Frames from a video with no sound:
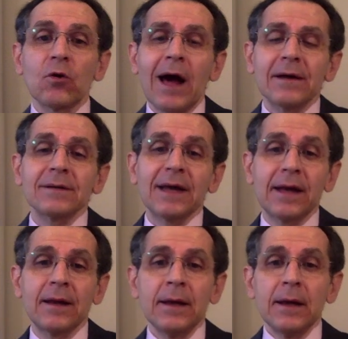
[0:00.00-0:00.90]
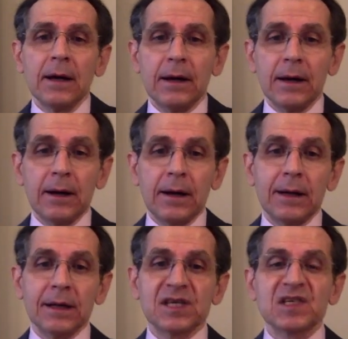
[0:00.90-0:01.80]
rather than uh,
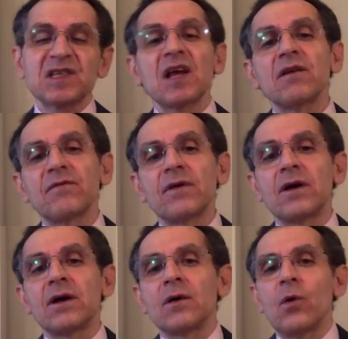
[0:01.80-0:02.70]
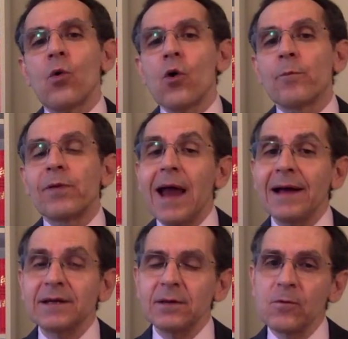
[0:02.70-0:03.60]
uh silver or
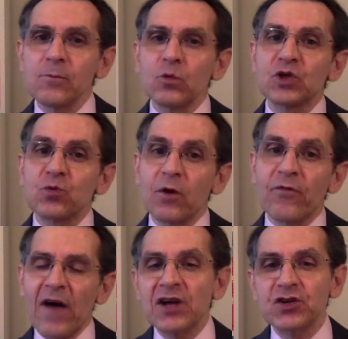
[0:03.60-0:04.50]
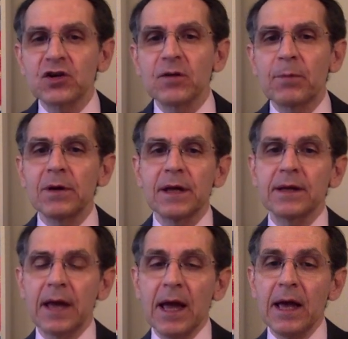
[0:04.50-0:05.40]
platinum, which were fashionable
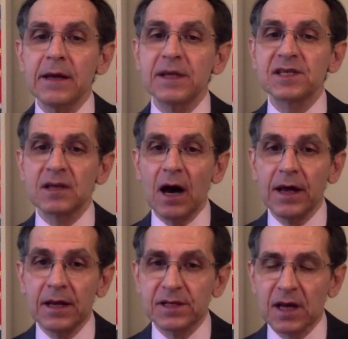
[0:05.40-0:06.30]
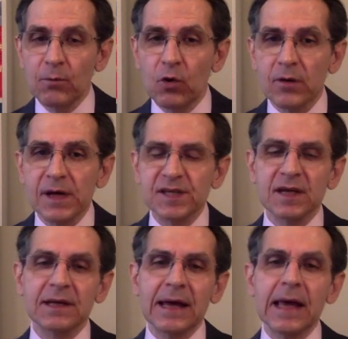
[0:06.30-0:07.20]
in the 80s, 90s, and more
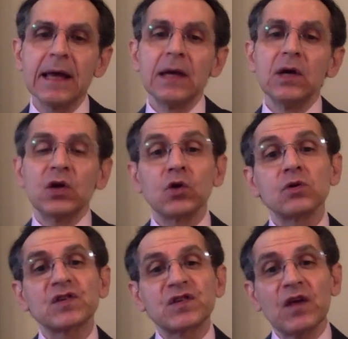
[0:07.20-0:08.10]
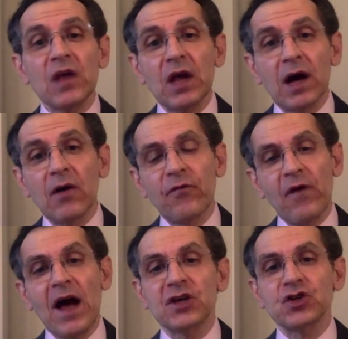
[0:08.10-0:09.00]
recently, you'll see a
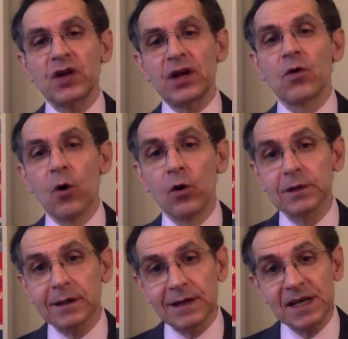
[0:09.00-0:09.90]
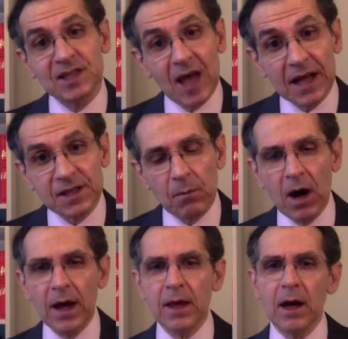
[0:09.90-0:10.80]
fashion in gold. At least that's
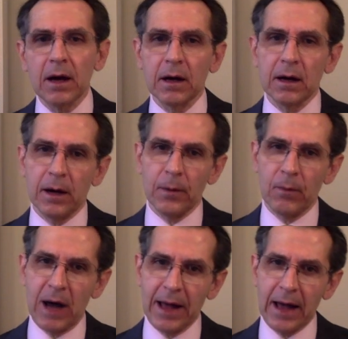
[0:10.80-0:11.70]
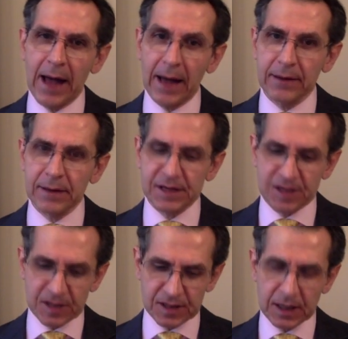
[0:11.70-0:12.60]
my uh, my
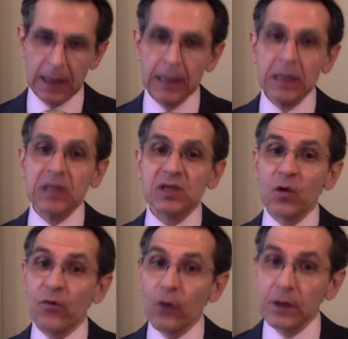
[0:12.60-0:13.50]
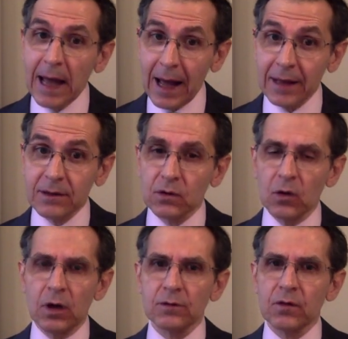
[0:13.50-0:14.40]
analysis. So for that,
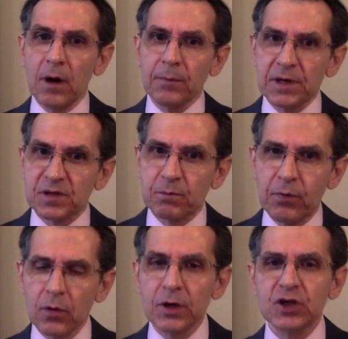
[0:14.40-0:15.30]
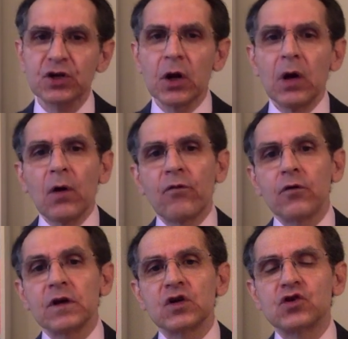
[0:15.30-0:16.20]
Donald Trump is bullish
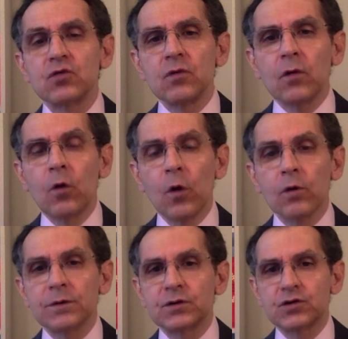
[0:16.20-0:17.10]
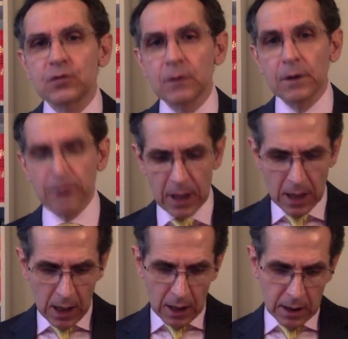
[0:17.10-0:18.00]
for the jewel, gold jewelry
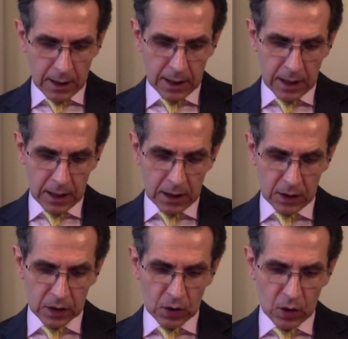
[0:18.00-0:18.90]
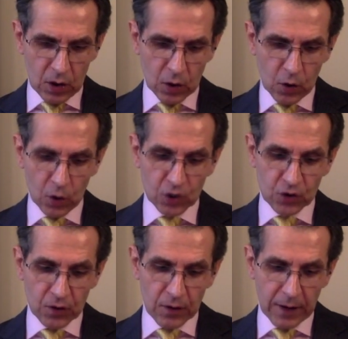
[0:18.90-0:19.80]
uh, uh, gold
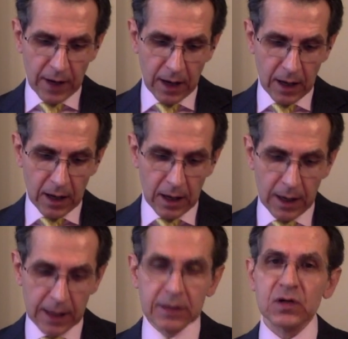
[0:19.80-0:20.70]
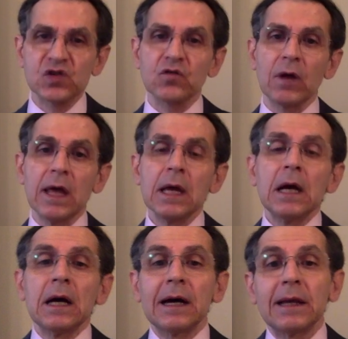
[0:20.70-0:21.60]
jewelry uh, industry.
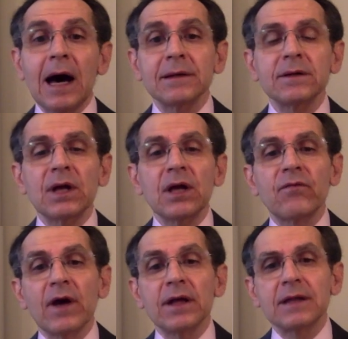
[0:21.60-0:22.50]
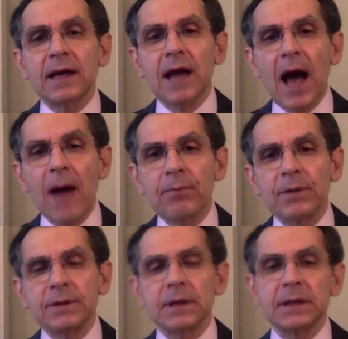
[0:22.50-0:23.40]
Another event that
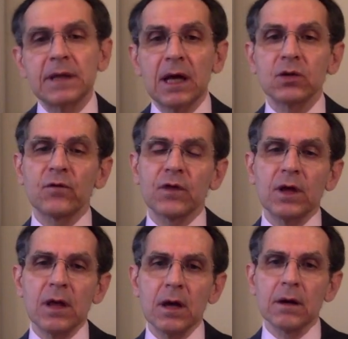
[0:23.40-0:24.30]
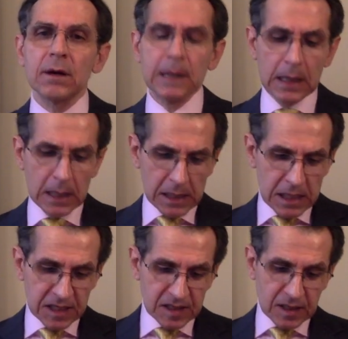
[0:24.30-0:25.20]
happened at the end of the year
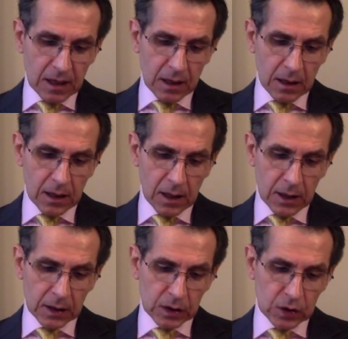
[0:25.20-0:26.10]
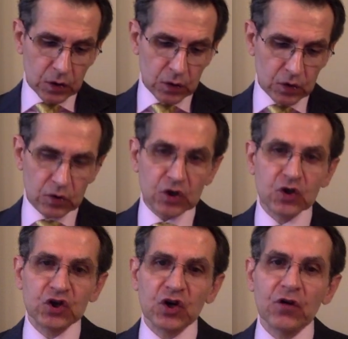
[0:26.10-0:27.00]
is the
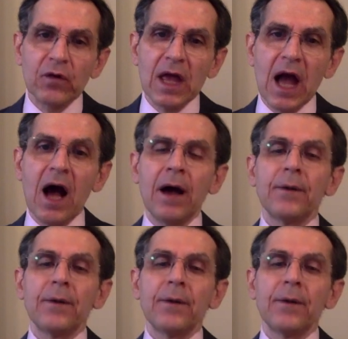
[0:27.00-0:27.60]
Sharia